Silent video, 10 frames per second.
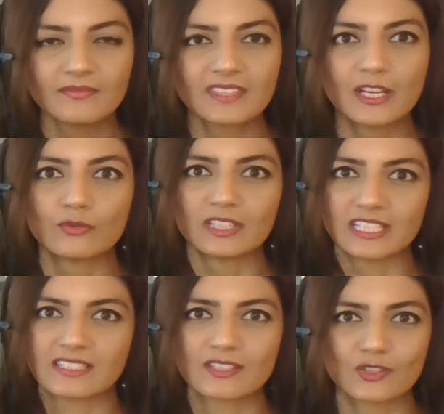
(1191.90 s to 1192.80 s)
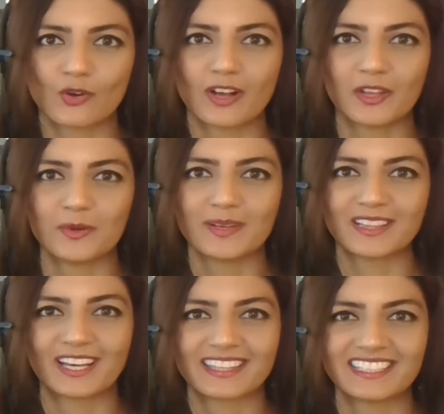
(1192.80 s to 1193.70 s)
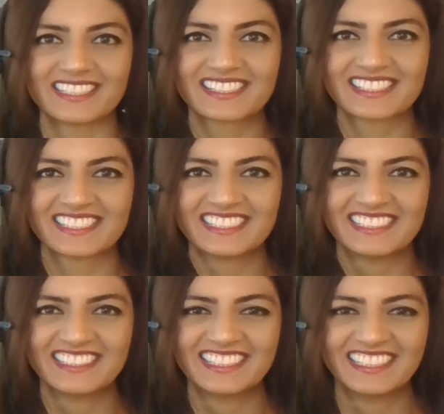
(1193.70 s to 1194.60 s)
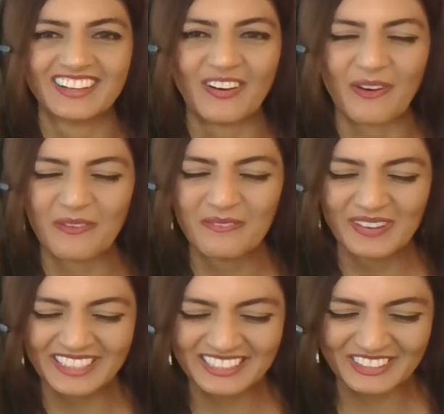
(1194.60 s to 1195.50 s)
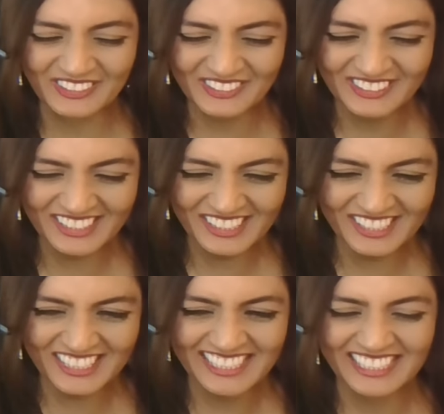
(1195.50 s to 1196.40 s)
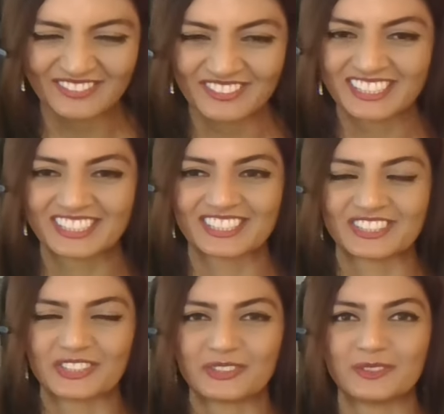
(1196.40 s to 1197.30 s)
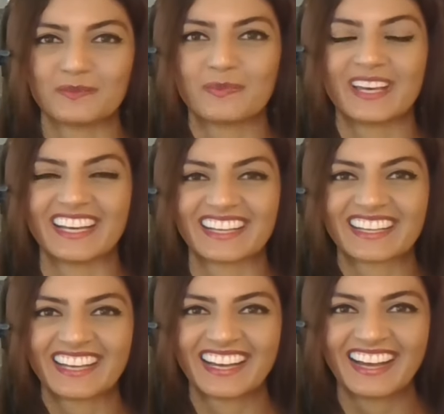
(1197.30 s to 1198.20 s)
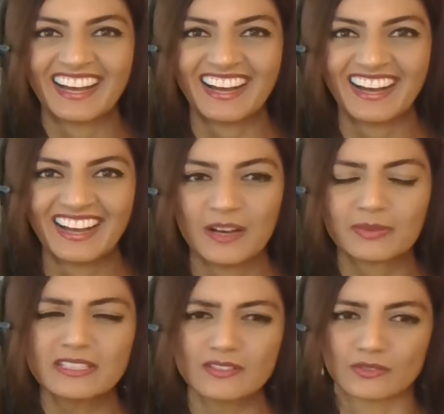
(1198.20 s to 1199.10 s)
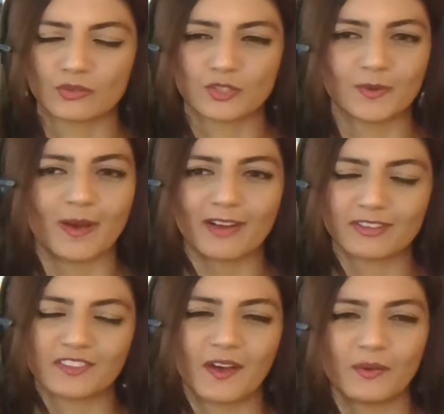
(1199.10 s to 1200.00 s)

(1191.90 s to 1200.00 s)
he'll release a song a little bit like this. Oh my gosh, it was just such a good pick. Please do talk to me about everything